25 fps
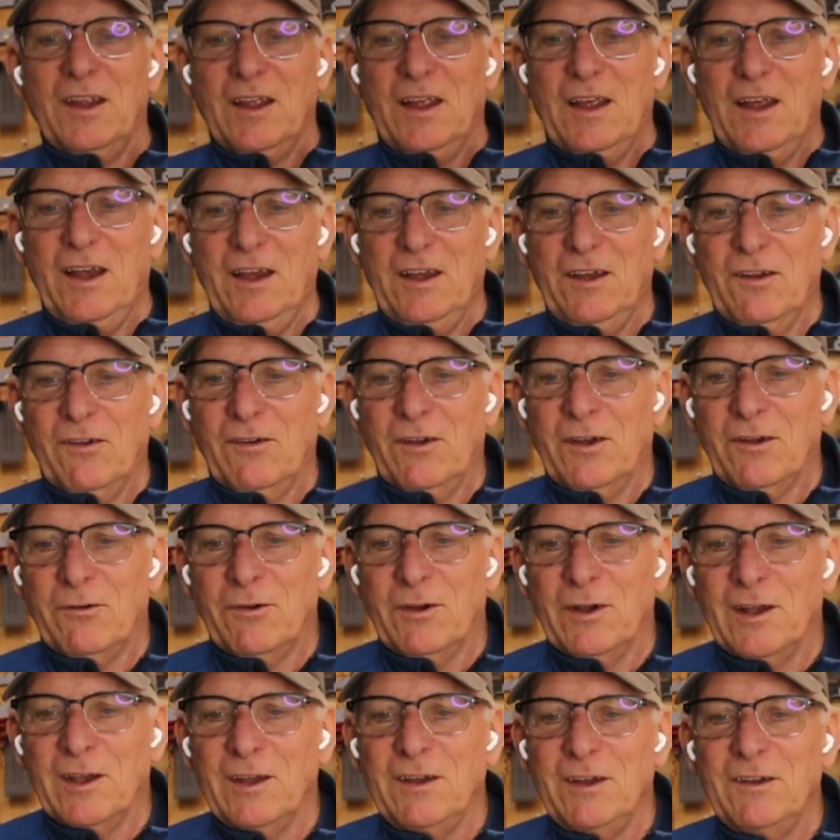and he only
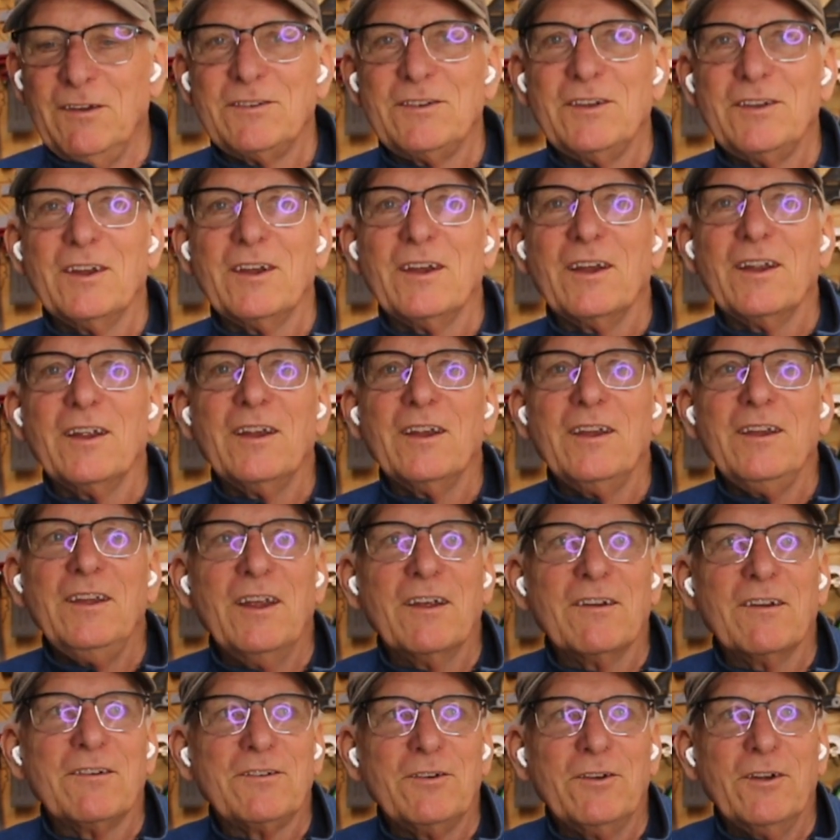released it
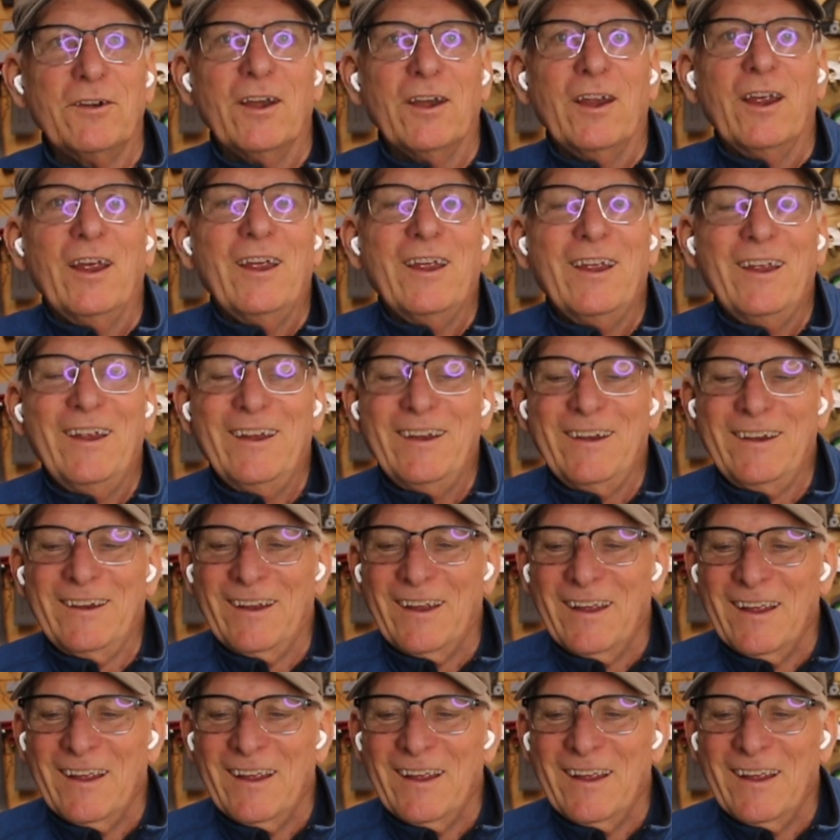yesterday.